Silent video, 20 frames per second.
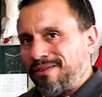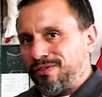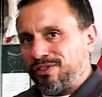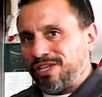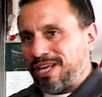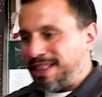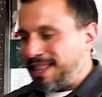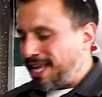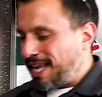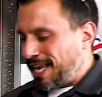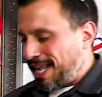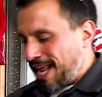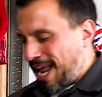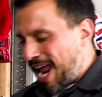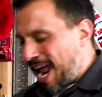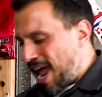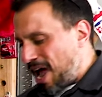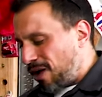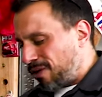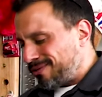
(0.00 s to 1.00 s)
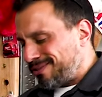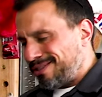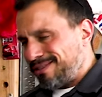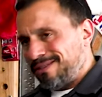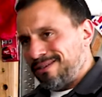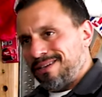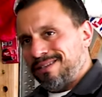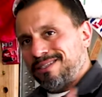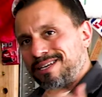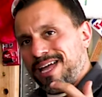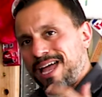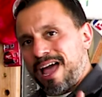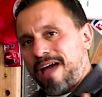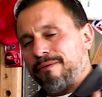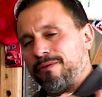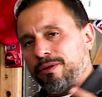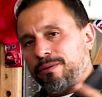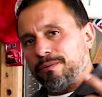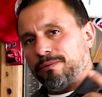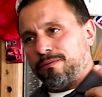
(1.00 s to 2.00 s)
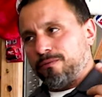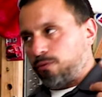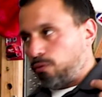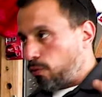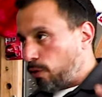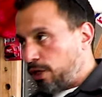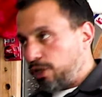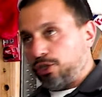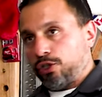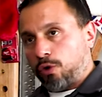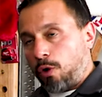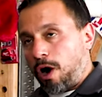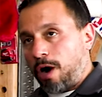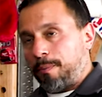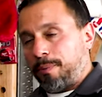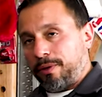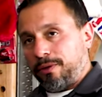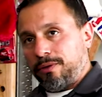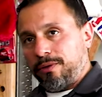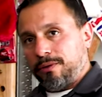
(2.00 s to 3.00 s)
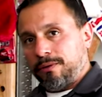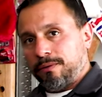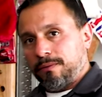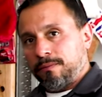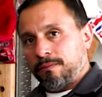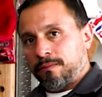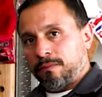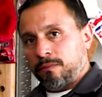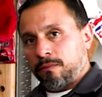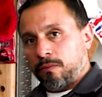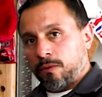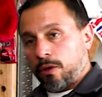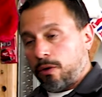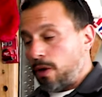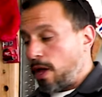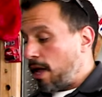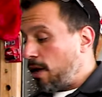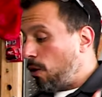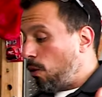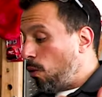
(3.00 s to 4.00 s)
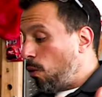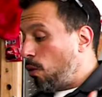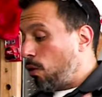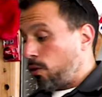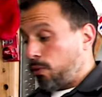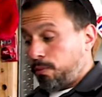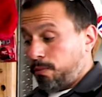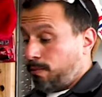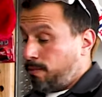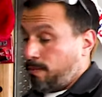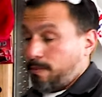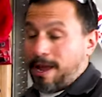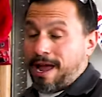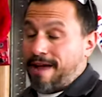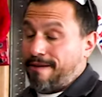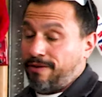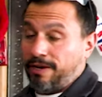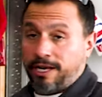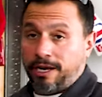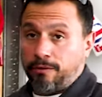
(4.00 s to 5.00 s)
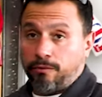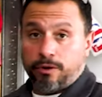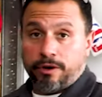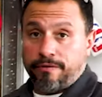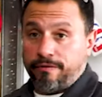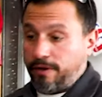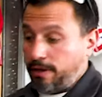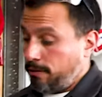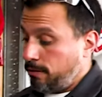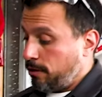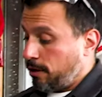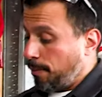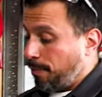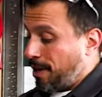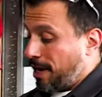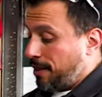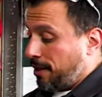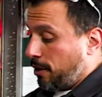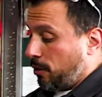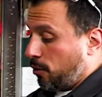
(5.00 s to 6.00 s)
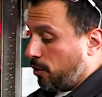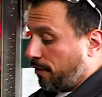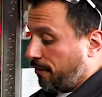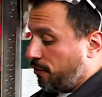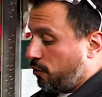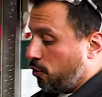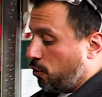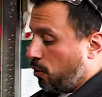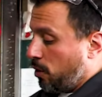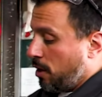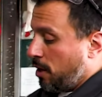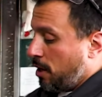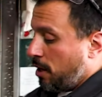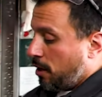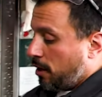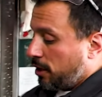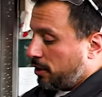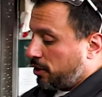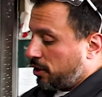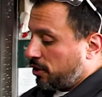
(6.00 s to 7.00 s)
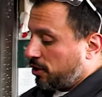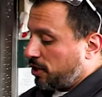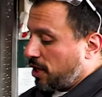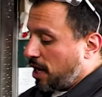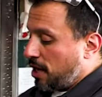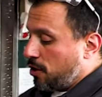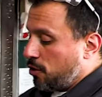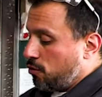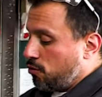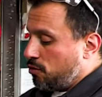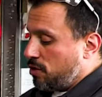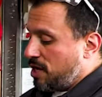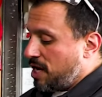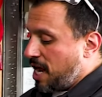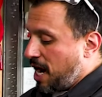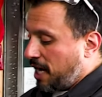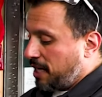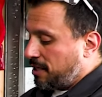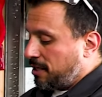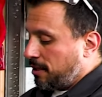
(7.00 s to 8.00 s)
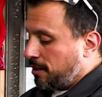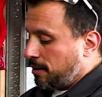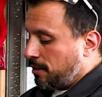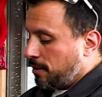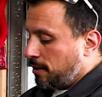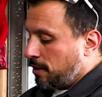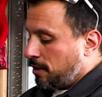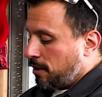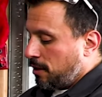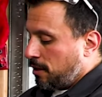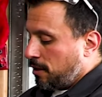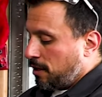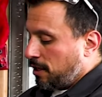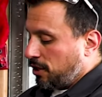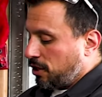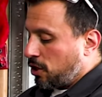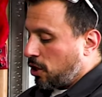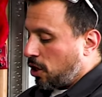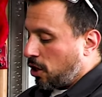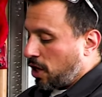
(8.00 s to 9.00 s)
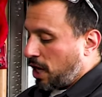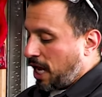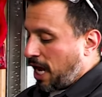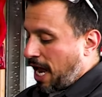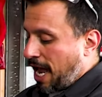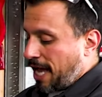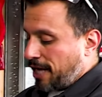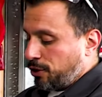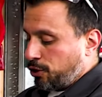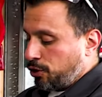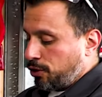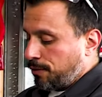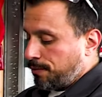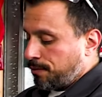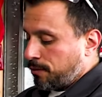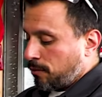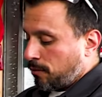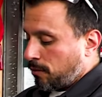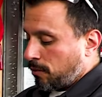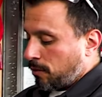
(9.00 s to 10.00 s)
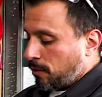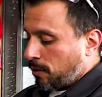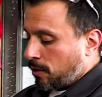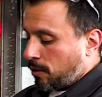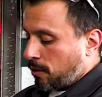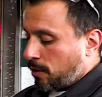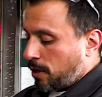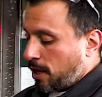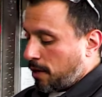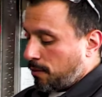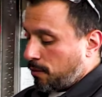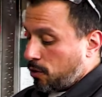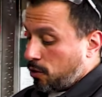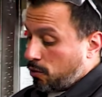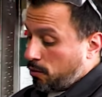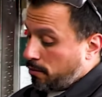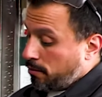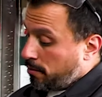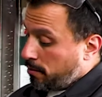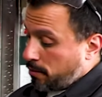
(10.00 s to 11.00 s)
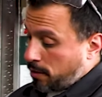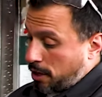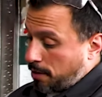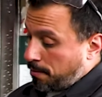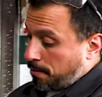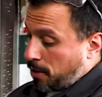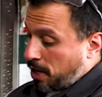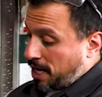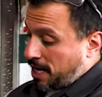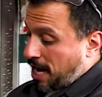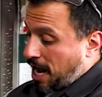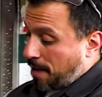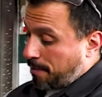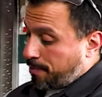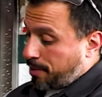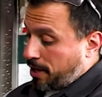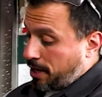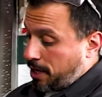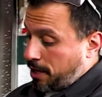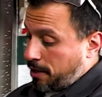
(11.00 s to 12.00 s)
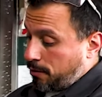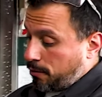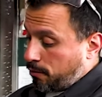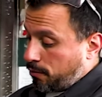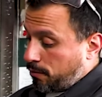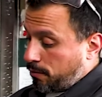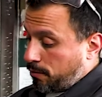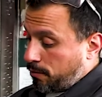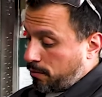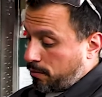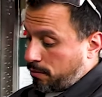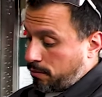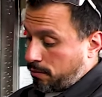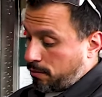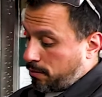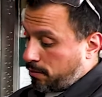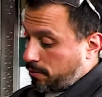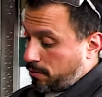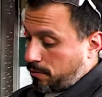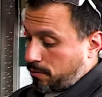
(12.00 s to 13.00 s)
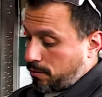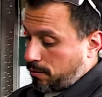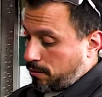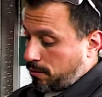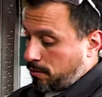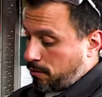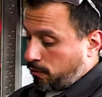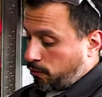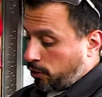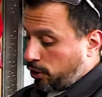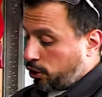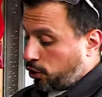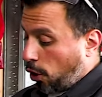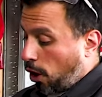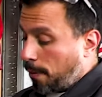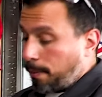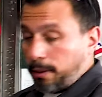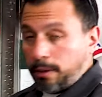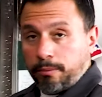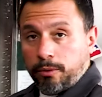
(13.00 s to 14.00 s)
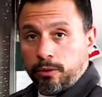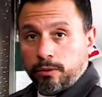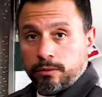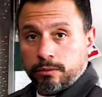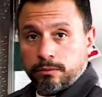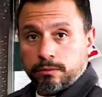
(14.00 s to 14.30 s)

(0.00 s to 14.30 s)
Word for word: of sending it out to have it resharpened, okay, or having to get rid of it, depending on if you, let's just say you nicked this cutting edge, okay? You, it might not be resharpenable